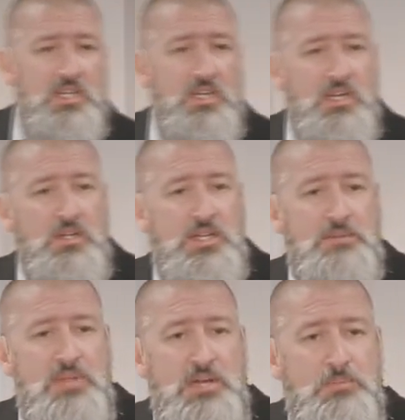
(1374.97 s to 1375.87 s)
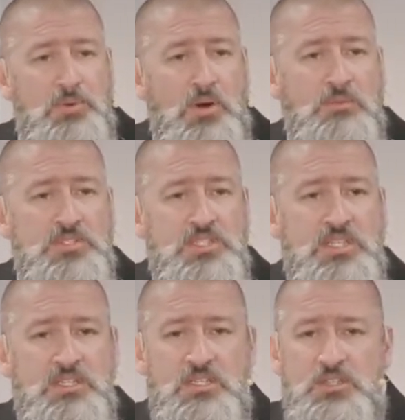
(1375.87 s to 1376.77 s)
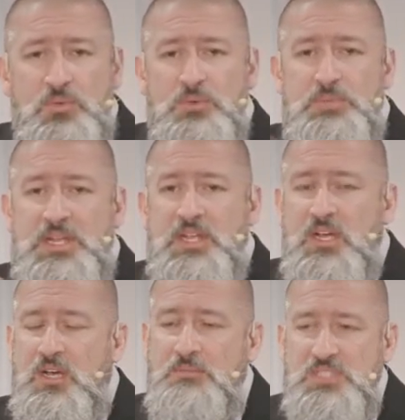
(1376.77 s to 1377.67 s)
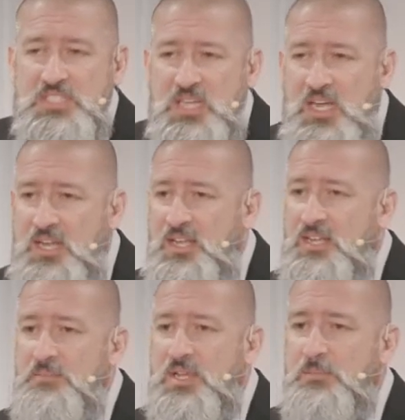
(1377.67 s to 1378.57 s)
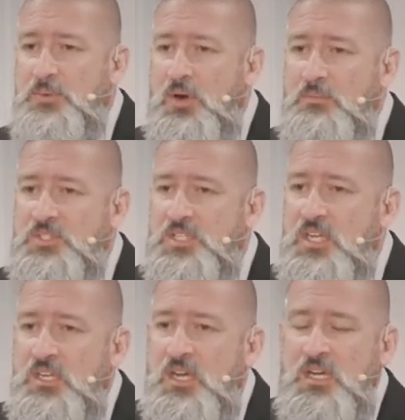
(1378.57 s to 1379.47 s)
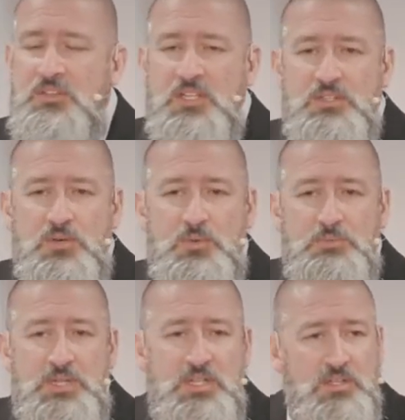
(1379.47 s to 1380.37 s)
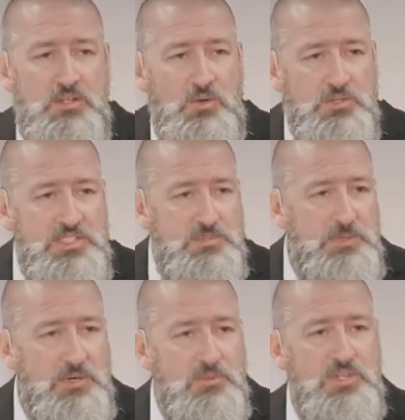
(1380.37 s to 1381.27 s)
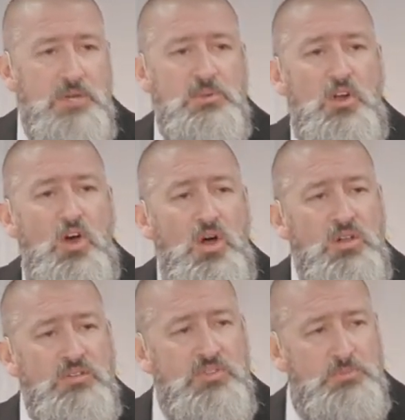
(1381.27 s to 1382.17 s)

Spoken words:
He made a promise that there would be a Messiah. He made a promise that there would be the Holy Spirit would come. And all of the